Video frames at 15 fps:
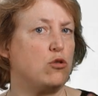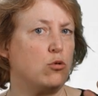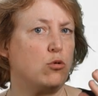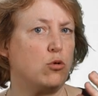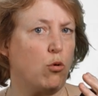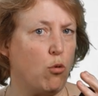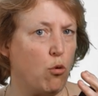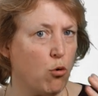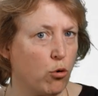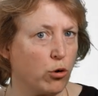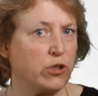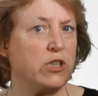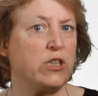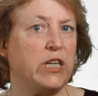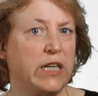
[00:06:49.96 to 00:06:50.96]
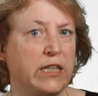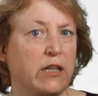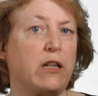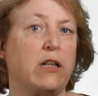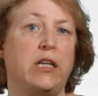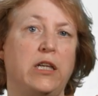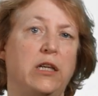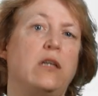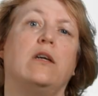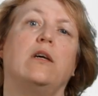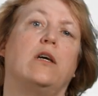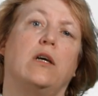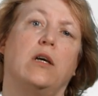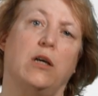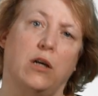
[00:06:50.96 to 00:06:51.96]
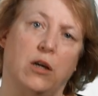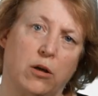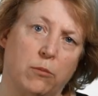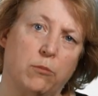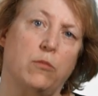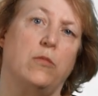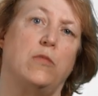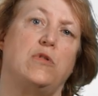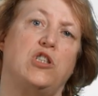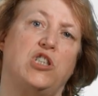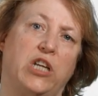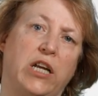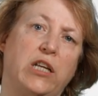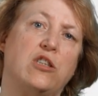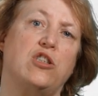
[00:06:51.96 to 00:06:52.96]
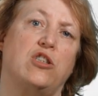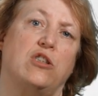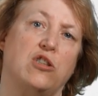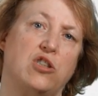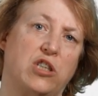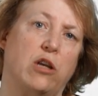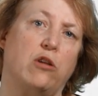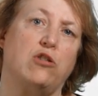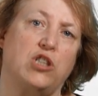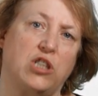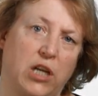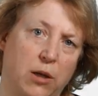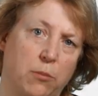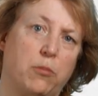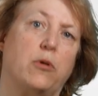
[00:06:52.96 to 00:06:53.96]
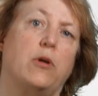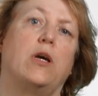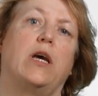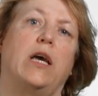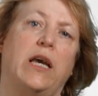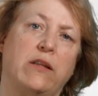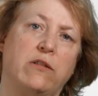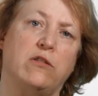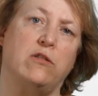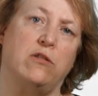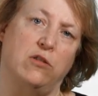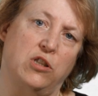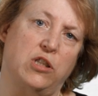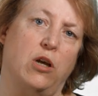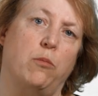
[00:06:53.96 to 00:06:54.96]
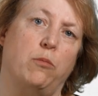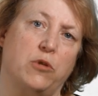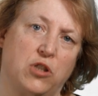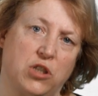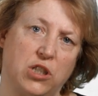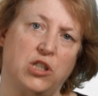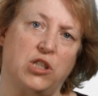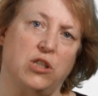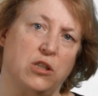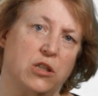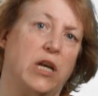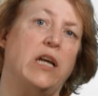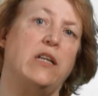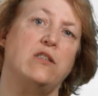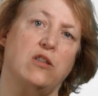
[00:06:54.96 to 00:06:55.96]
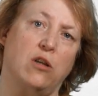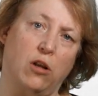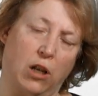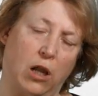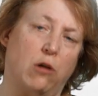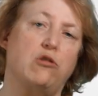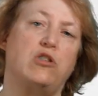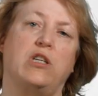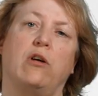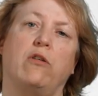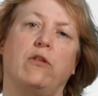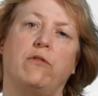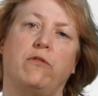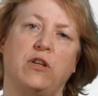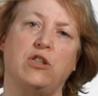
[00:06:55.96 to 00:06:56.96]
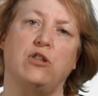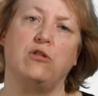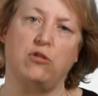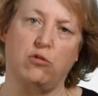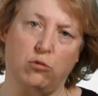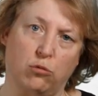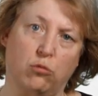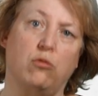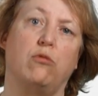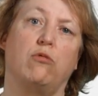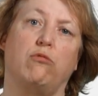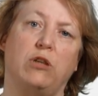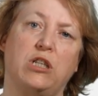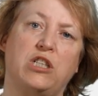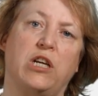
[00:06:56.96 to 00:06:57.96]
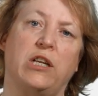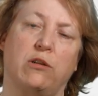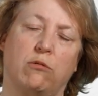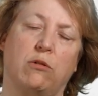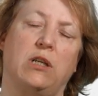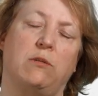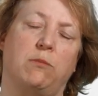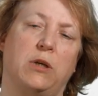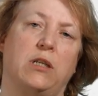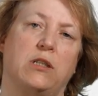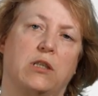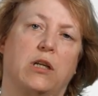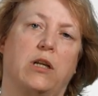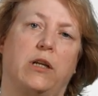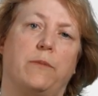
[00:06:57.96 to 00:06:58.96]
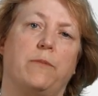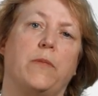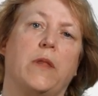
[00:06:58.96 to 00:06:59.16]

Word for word: to coordinatedly um, change the cell shape and the cell position and allow cell division to regenerate basically.